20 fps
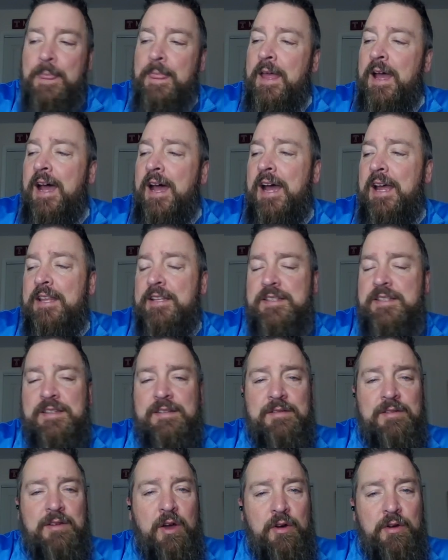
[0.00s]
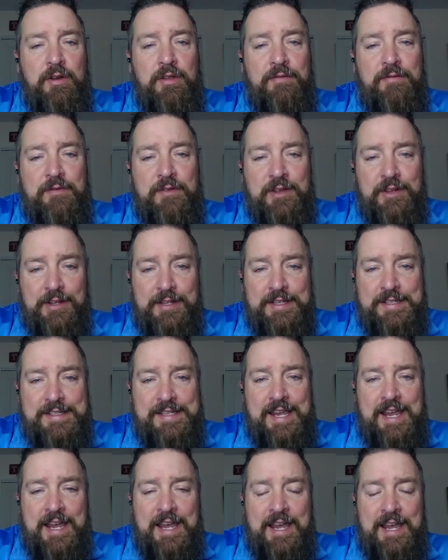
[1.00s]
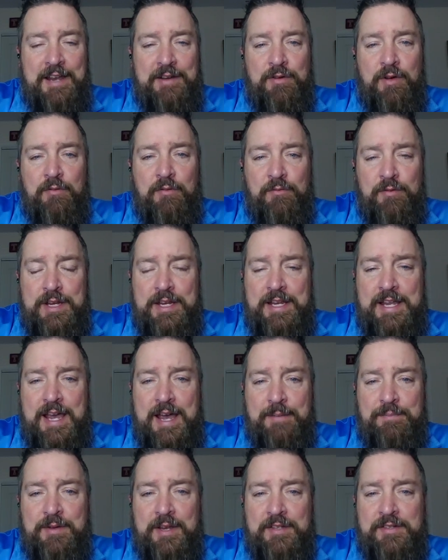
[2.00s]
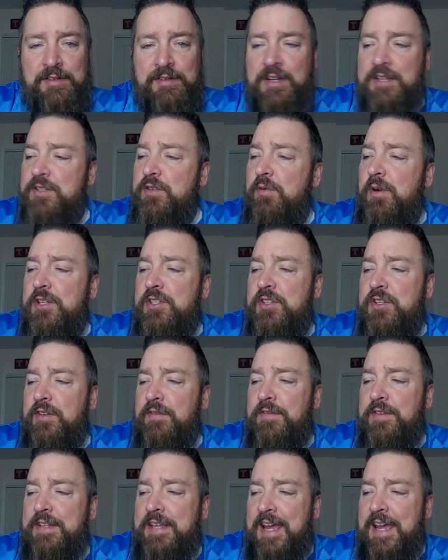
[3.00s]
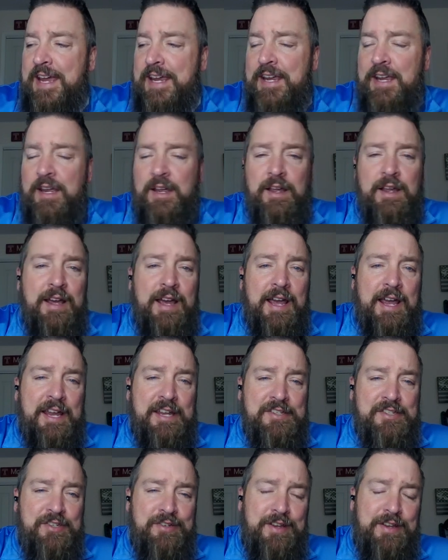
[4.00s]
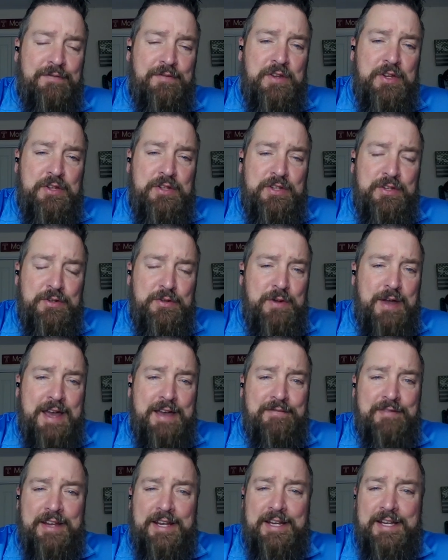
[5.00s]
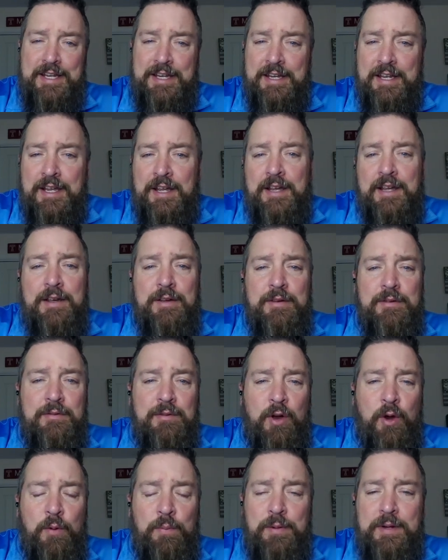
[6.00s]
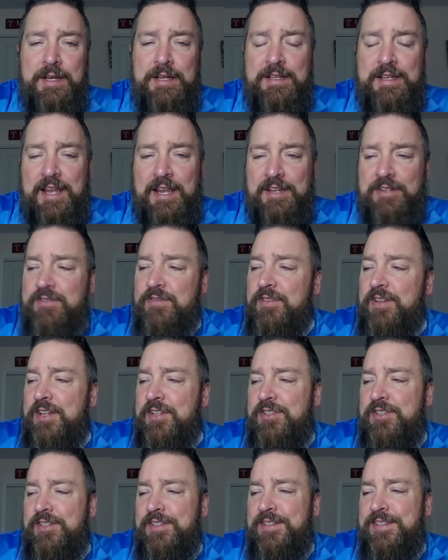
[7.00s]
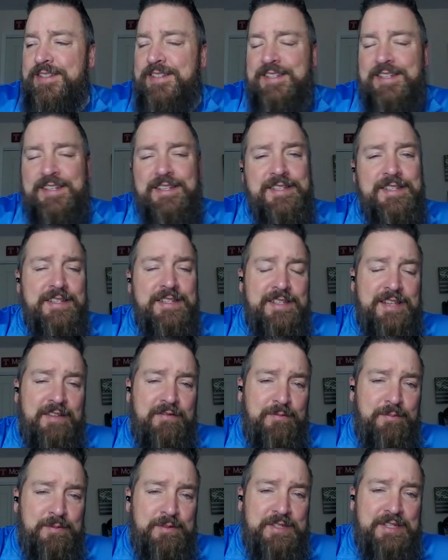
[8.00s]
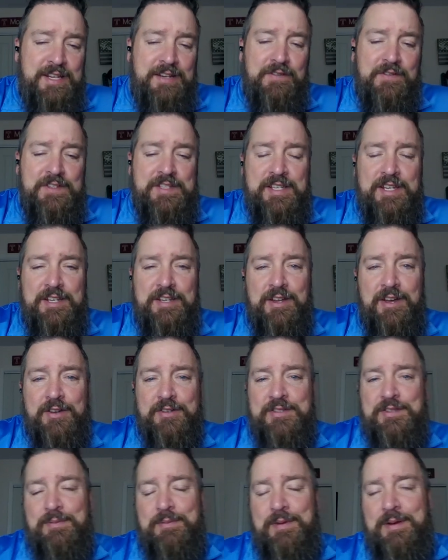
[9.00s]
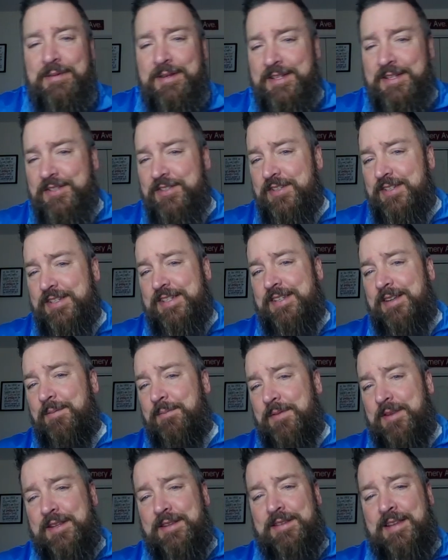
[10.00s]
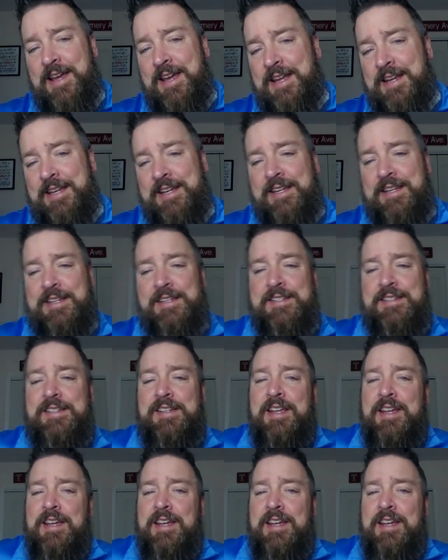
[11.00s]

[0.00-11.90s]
All right, let's go to the Phillies and recap yesterday's question of the day. I asked you, do you have any opening day traditions? 67% of you said no, so maybe that's just something that is